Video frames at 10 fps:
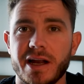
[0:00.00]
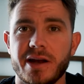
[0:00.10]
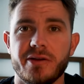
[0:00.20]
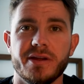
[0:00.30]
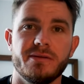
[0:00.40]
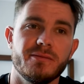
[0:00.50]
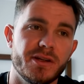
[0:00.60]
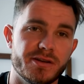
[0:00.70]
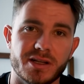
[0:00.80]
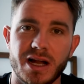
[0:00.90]
I know that
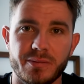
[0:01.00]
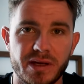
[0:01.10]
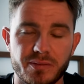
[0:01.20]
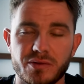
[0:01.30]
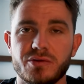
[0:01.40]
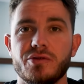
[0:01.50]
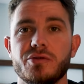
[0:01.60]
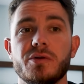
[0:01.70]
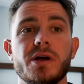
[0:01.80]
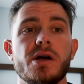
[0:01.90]
there's a lot of people
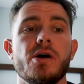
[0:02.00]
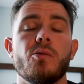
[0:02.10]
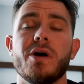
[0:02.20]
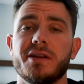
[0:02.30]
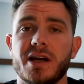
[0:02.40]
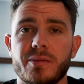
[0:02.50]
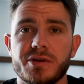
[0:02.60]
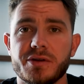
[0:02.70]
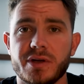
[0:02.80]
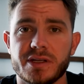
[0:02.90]
who want the
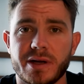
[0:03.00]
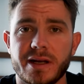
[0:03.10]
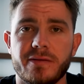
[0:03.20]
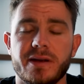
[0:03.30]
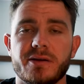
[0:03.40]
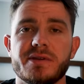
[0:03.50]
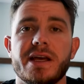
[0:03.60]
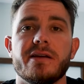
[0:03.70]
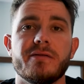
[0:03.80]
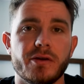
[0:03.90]
opportunity, so I definitely don't
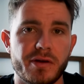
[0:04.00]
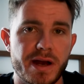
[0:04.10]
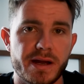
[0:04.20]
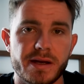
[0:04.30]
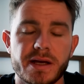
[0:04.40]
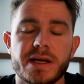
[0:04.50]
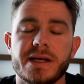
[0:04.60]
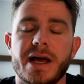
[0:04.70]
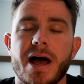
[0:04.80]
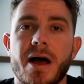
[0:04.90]
take it for granted.
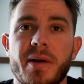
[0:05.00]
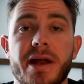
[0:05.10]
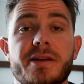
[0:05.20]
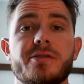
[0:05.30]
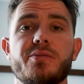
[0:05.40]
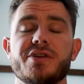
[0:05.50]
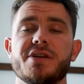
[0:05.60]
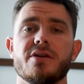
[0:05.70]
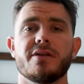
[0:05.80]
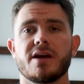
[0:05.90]
Um, and I do
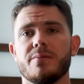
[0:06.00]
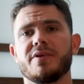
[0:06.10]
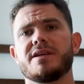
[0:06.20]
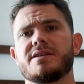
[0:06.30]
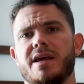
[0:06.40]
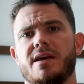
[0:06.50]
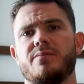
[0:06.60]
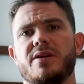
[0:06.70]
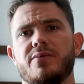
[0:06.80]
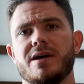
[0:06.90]
appreciate all the companies
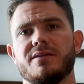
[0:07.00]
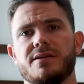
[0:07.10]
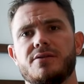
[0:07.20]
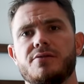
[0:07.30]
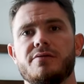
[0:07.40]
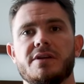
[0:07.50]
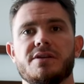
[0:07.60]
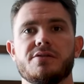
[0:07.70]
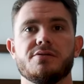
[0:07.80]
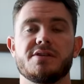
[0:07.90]
and people out there who really
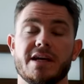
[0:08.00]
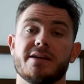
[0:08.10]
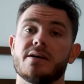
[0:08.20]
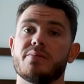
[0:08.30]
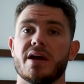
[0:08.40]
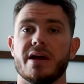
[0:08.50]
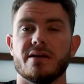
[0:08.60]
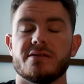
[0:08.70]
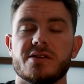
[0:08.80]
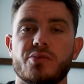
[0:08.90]
do stand up
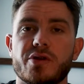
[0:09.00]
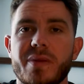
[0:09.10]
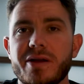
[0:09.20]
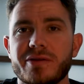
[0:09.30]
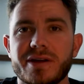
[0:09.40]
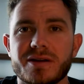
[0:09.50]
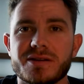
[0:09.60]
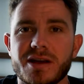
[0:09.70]
and support minor leaguers.